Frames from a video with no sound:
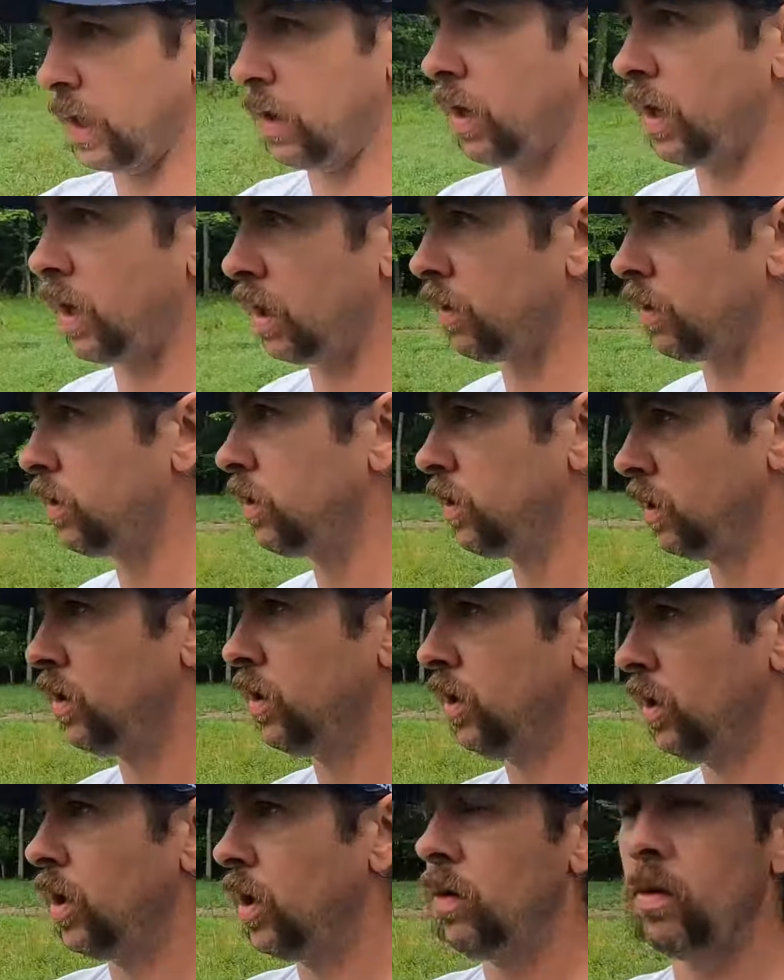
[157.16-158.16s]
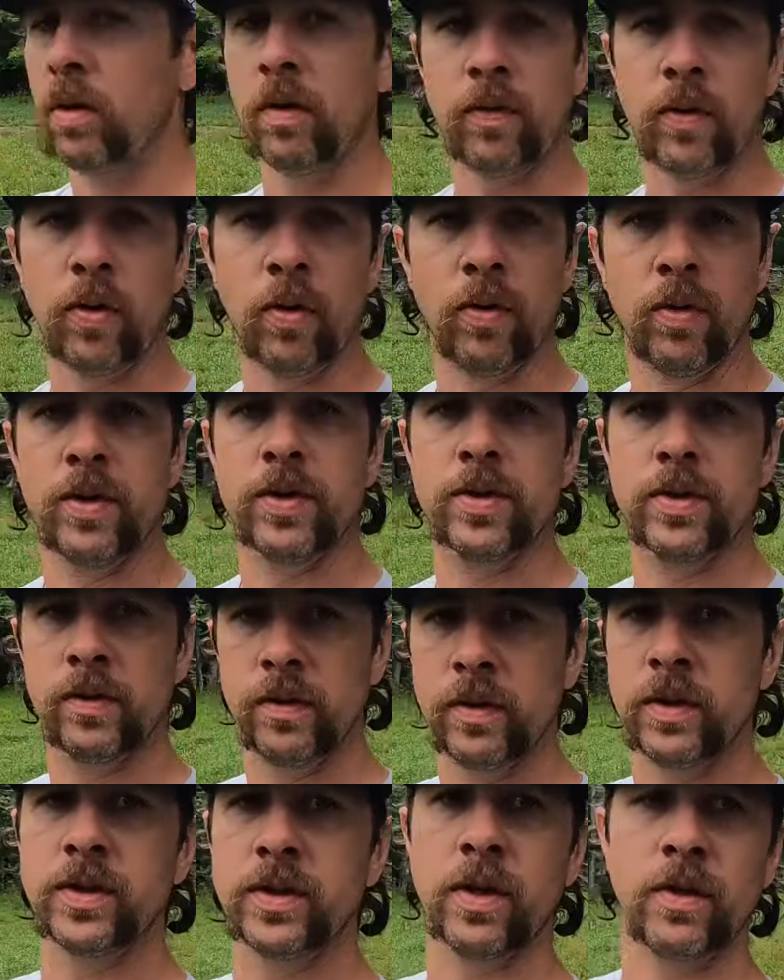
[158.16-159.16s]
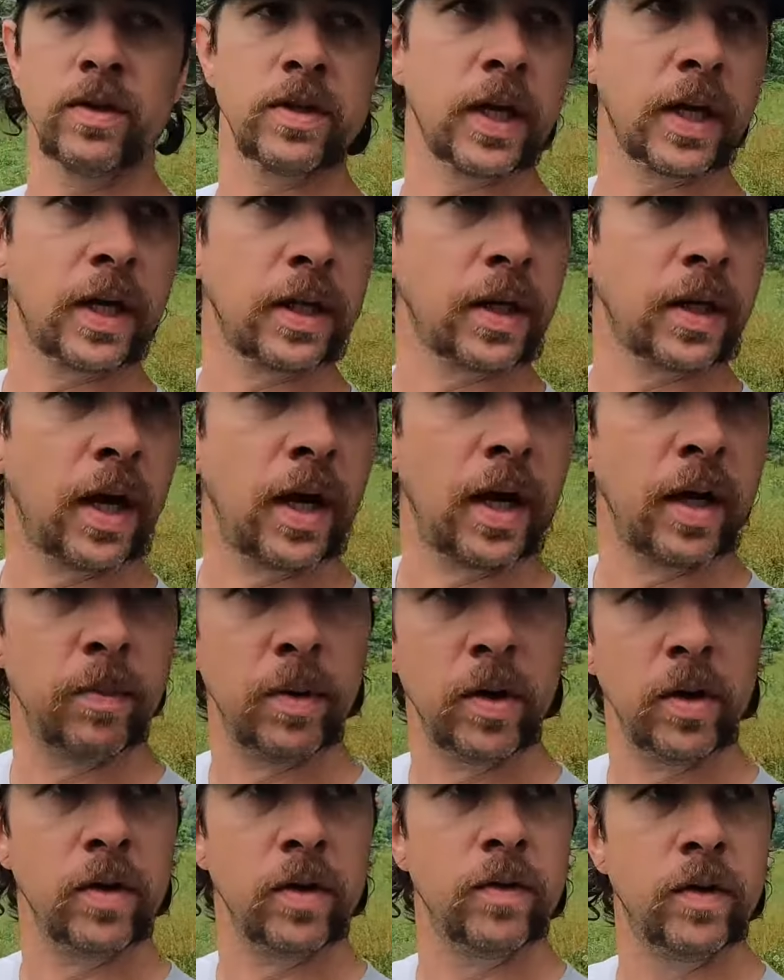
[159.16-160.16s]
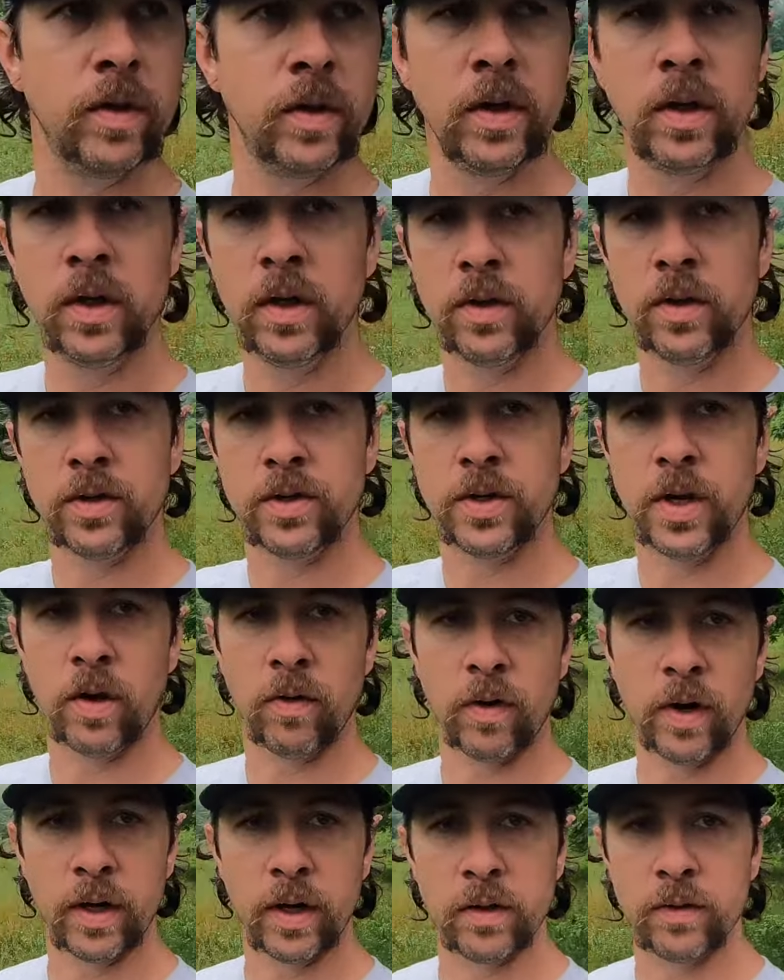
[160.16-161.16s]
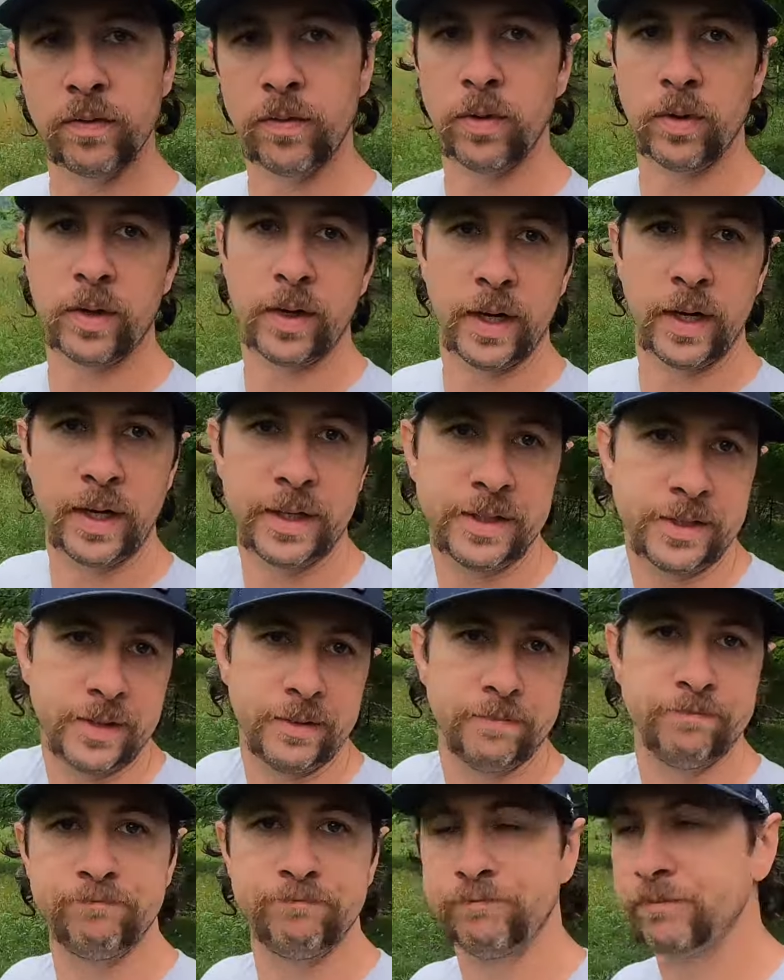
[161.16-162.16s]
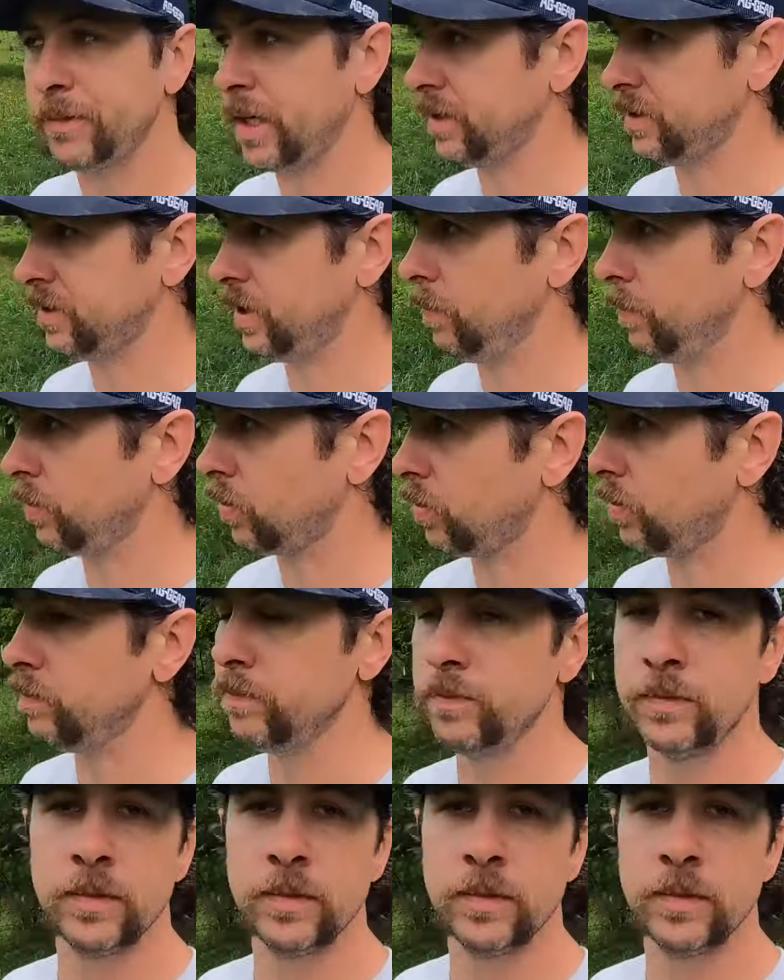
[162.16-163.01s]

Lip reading: ground. Of course, as soon as I get the hay moved, there's no rain in the forecast, so that's typical.